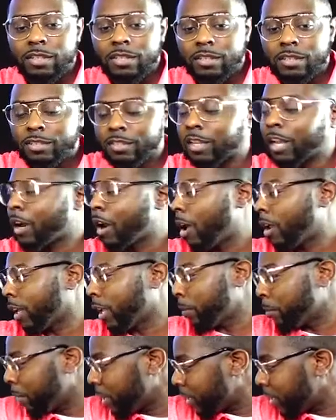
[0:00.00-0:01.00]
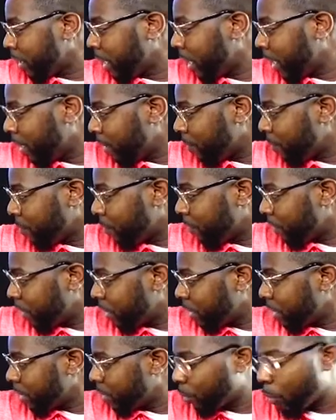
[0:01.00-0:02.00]
Shut all they butts down.
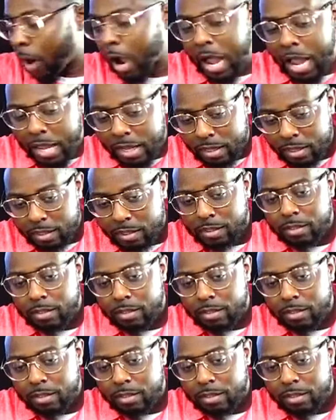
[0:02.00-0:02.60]
Why?